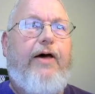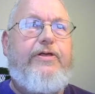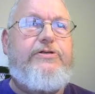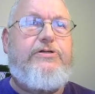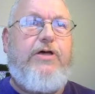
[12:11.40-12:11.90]

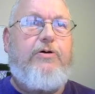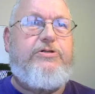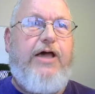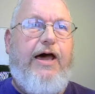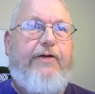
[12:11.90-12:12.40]
this is Coach
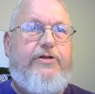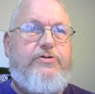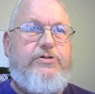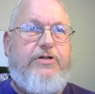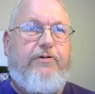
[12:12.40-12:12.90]
Scott. This
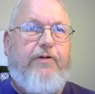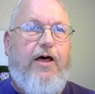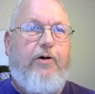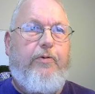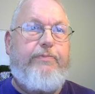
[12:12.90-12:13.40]
was a little
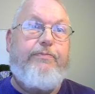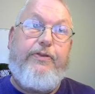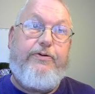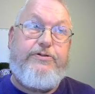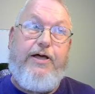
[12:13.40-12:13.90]
long one,
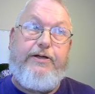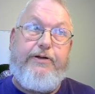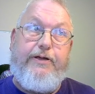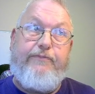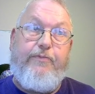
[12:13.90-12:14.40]
but there's a lot
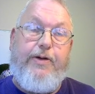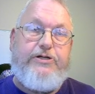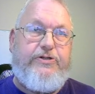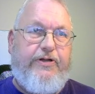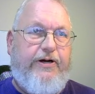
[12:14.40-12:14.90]
of
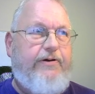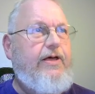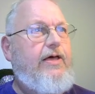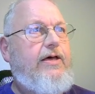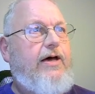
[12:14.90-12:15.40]
information there.
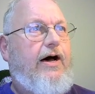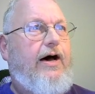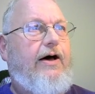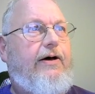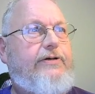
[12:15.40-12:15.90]

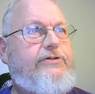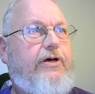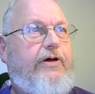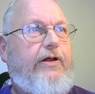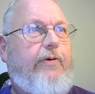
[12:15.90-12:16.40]

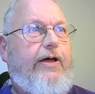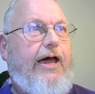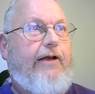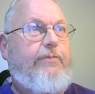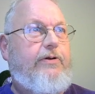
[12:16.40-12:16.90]
So anyway,
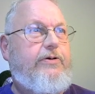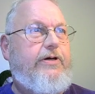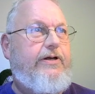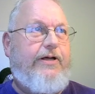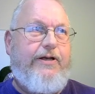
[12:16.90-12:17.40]
Hullabaloo
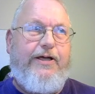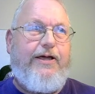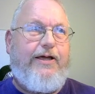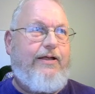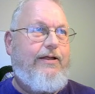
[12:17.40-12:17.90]
in the
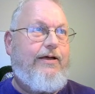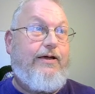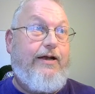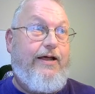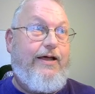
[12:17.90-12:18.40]
Canuck.
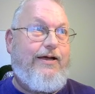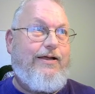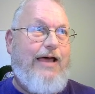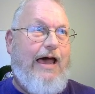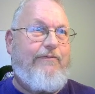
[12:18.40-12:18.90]

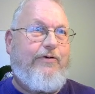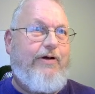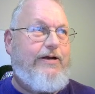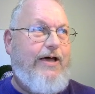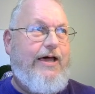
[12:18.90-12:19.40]
Have a
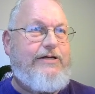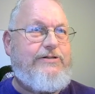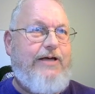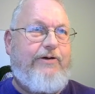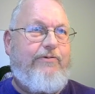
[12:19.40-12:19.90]
great day.
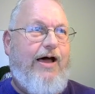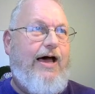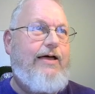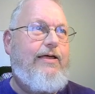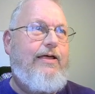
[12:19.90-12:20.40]
Stay dry.